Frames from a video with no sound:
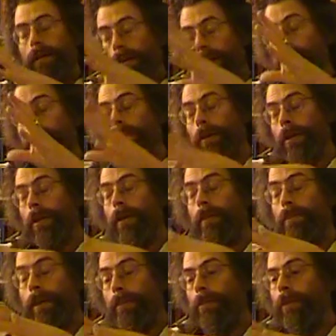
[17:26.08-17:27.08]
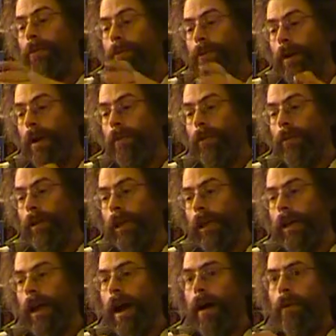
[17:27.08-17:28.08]
there were some people who never really
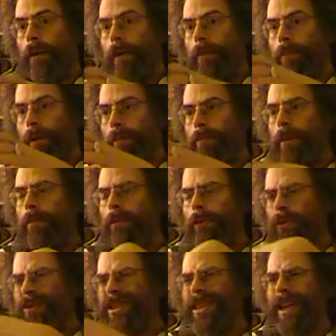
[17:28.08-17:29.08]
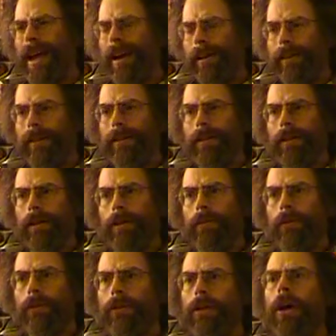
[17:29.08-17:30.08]
got one, but people who settled into their
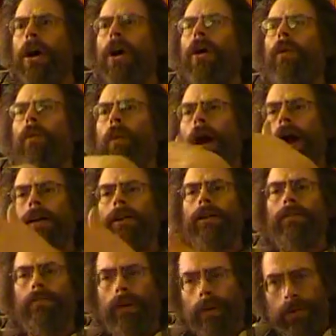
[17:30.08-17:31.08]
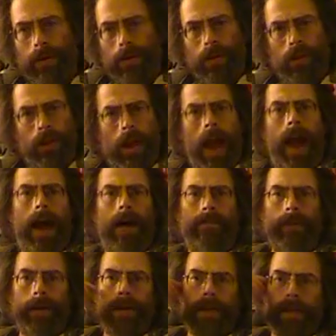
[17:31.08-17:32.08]
routes watched bonuses
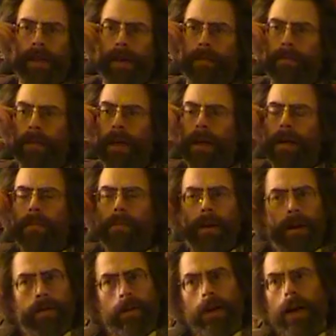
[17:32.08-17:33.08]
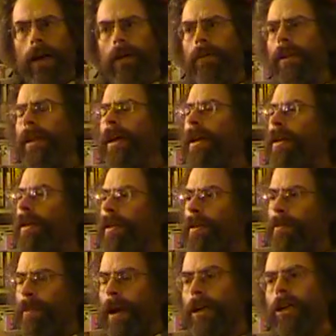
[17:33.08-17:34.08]
happen to them. But every now and then,
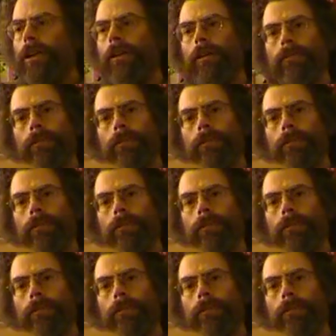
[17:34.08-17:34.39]
especially